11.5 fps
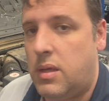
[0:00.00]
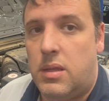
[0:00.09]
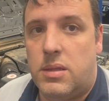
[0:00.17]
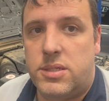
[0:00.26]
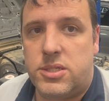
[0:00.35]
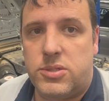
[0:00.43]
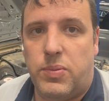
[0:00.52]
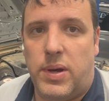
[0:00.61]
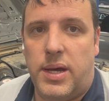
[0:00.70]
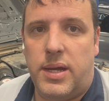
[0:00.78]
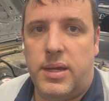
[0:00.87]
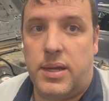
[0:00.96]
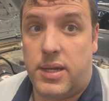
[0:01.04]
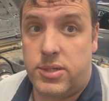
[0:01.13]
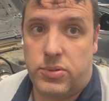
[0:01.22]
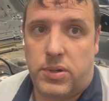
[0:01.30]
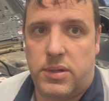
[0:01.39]
this is why I
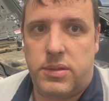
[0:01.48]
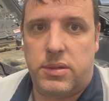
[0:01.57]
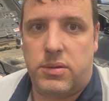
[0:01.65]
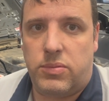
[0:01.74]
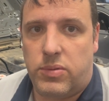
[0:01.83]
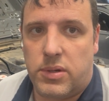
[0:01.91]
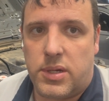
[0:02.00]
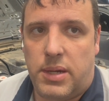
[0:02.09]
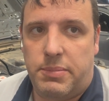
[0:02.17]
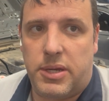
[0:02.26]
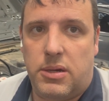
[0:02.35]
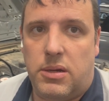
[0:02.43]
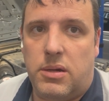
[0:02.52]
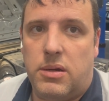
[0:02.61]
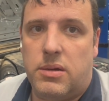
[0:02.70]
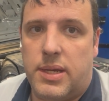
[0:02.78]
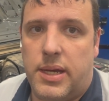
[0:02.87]
do all the work on my
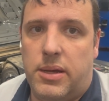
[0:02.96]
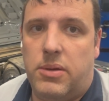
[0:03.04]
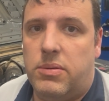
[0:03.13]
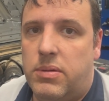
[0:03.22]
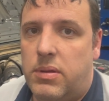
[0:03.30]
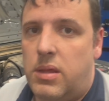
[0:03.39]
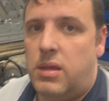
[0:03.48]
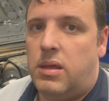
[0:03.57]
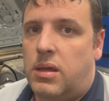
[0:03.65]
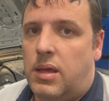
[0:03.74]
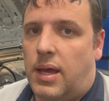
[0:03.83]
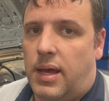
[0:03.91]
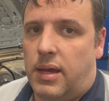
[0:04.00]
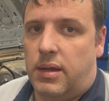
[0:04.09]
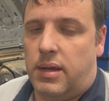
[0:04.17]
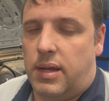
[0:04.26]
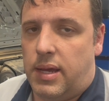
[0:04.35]
car. Now,
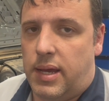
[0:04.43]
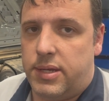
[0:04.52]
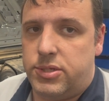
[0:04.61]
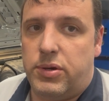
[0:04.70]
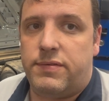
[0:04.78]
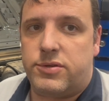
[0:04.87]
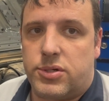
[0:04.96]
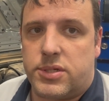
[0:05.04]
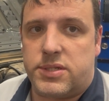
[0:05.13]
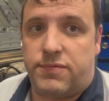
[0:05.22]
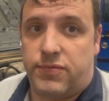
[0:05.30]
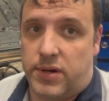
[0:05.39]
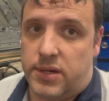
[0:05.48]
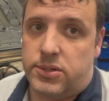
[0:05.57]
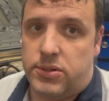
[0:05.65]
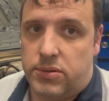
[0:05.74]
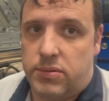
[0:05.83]
I do have a trusted friend
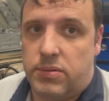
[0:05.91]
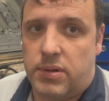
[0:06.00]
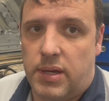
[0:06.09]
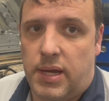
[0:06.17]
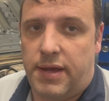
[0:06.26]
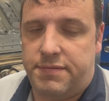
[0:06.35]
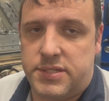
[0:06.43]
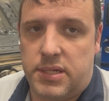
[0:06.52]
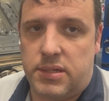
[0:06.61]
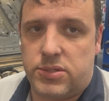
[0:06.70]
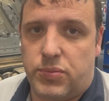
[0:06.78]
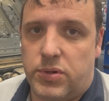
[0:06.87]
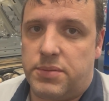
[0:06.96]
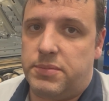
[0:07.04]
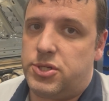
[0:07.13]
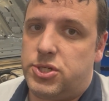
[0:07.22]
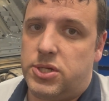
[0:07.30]
who I've seen his
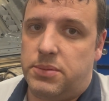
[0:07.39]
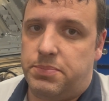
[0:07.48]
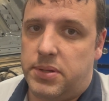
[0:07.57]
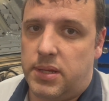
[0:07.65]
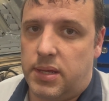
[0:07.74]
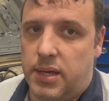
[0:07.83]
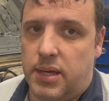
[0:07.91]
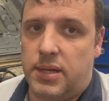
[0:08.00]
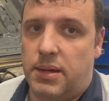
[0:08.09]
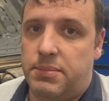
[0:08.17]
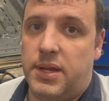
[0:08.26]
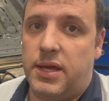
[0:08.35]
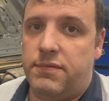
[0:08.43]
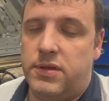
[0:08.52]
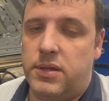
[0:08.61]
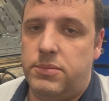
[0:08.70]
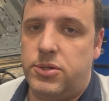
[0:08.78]
workmanship, and I'm gonna have
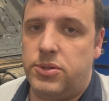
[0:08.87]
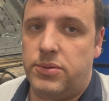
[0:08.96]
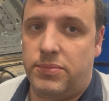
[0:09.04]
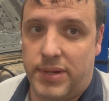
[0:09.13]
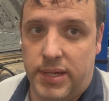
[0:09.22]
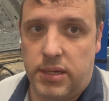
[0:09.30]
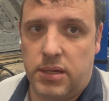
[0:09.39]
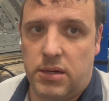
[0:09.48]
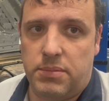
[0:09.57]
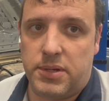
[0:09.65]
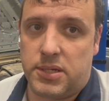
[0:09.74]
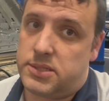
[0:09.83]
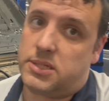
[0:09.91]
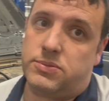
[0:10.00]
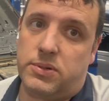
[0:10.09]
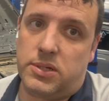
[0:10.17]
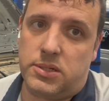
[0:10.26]
him do the Regear because that's
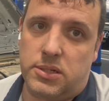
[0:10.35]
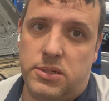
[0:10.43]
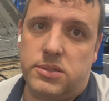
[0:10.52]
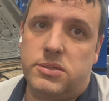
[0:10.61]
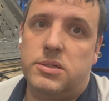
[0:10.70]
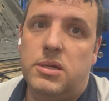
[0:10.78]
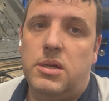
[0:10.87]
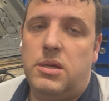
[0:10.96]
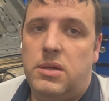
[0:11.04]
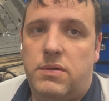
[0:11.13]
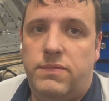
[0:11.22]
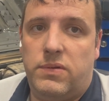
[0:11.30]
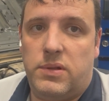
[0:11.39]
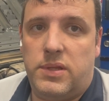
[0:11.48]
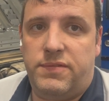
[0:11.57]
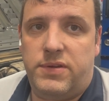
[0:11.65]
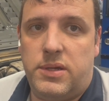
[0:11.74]
what he does for a
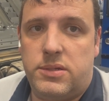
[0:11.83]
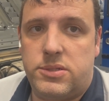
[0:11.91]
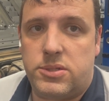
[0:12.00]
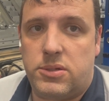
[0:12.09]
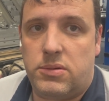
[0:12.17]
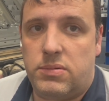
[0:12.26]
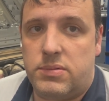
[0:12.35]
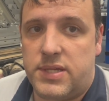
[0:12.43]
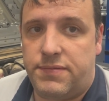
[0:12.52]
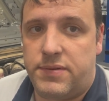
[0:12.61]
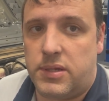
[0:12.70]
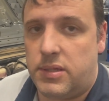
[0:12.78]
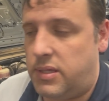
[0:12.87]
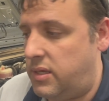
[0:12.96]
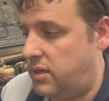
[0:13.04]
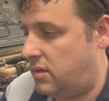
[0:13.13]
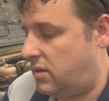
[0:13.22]
living. So definitely